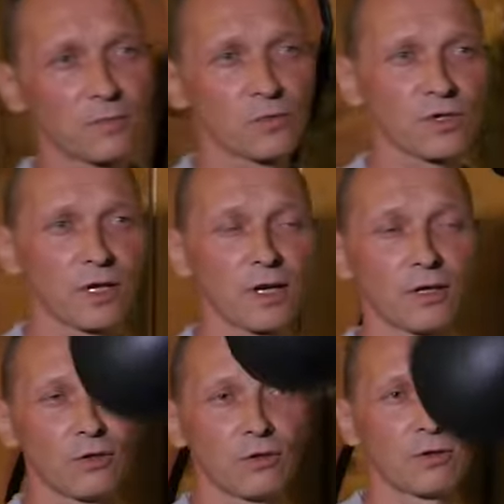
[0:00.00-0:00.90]
to this
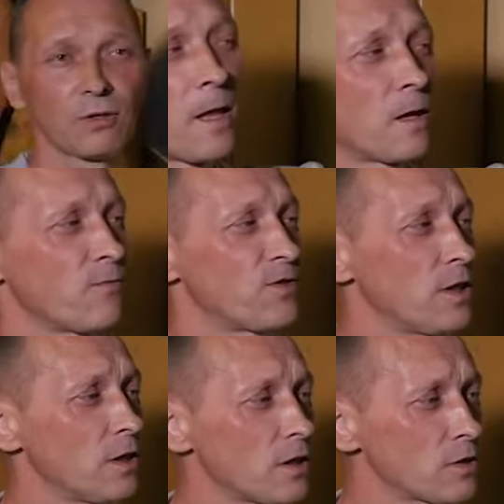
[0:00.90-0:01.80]
tool.
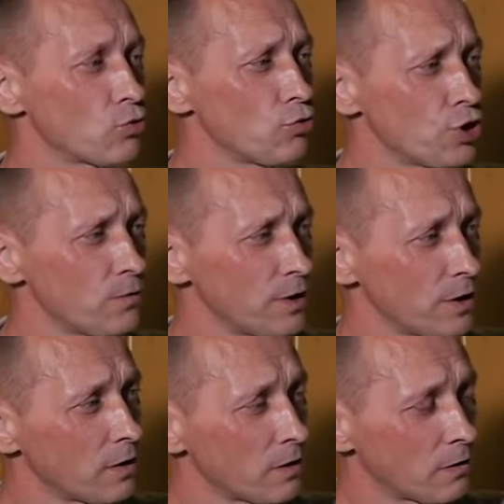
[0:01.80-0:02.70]
All
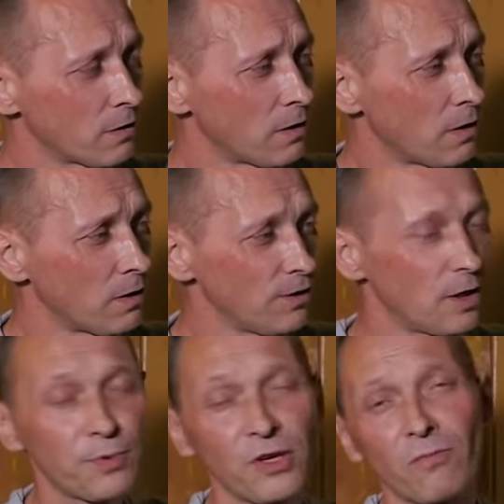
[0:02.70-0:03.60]
learning.
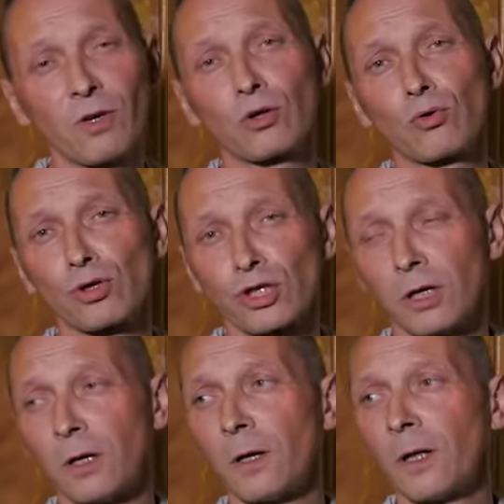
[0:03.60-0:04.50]
On the speedbag,
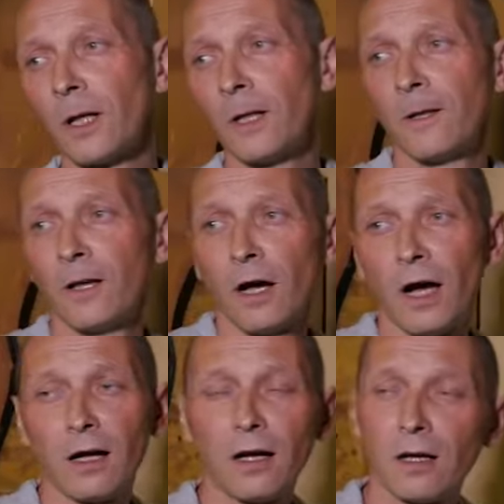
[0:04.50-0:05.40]

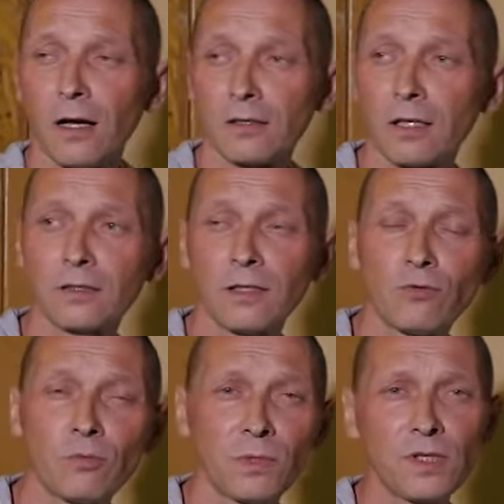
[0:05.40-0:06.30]
from one
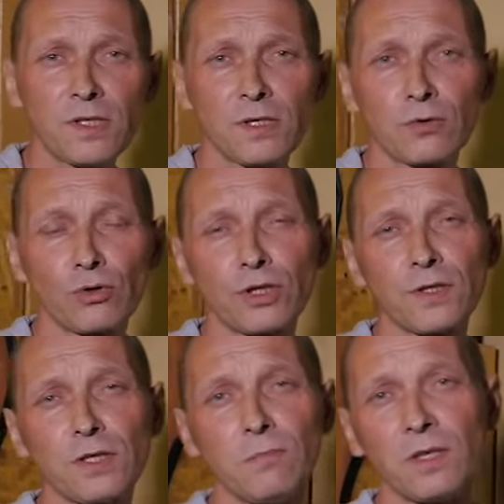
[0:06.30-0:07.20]
month to six
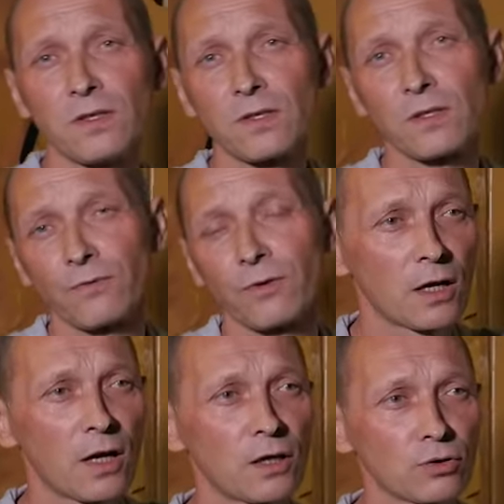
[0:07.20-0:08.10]
months.
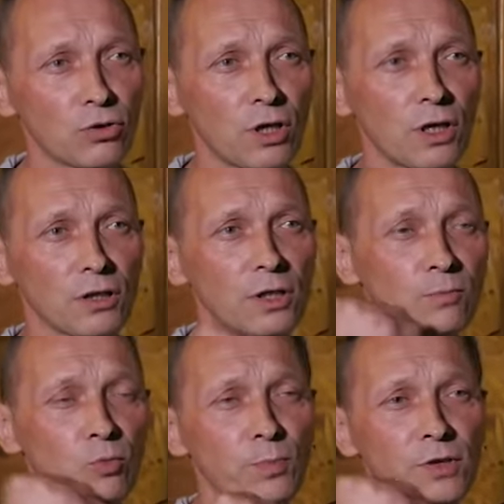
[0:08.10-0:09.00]
As soon as you
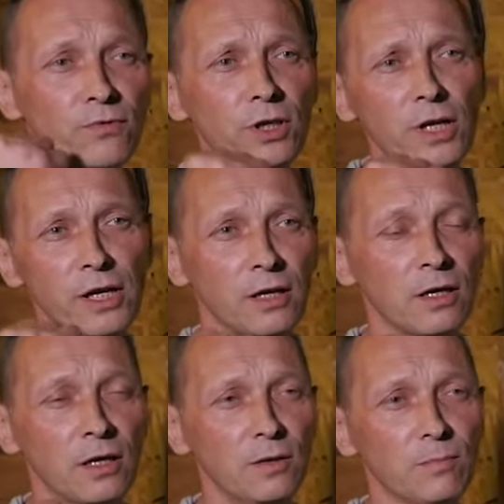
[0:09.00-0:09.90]
get used to
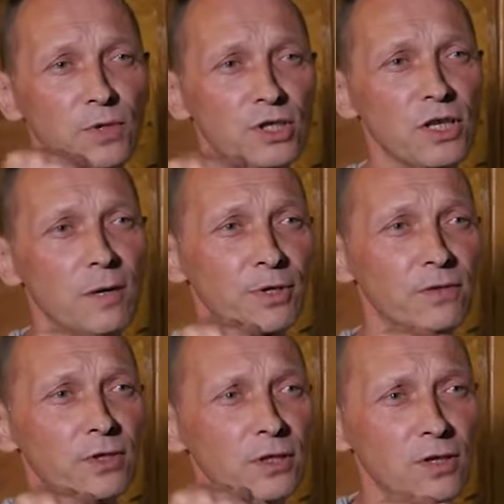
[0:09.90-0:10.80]
one, the muscle
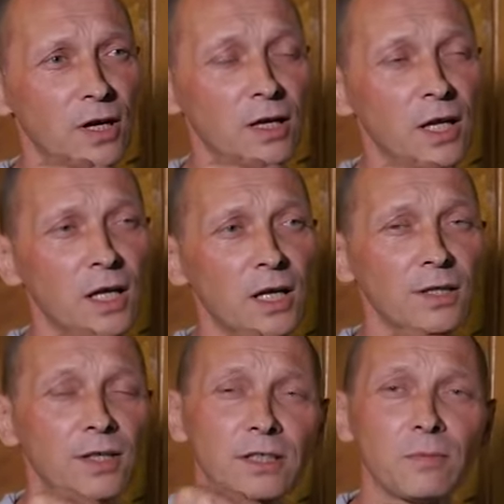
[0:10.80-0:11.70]
gets used to
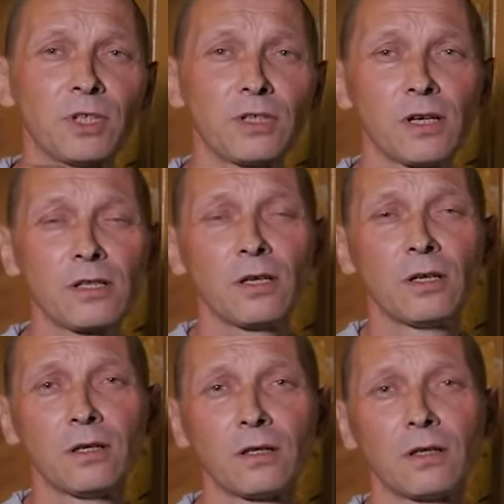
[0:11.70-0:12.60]
it, you
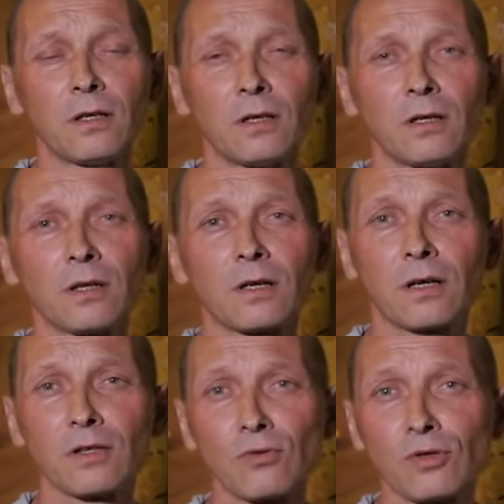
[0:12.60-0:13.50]
need to change the
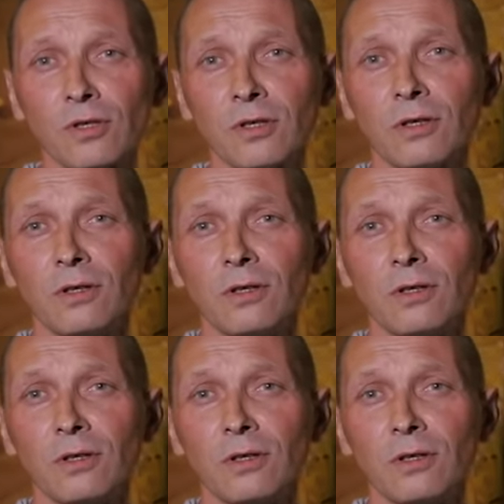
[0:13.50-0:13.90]
degree,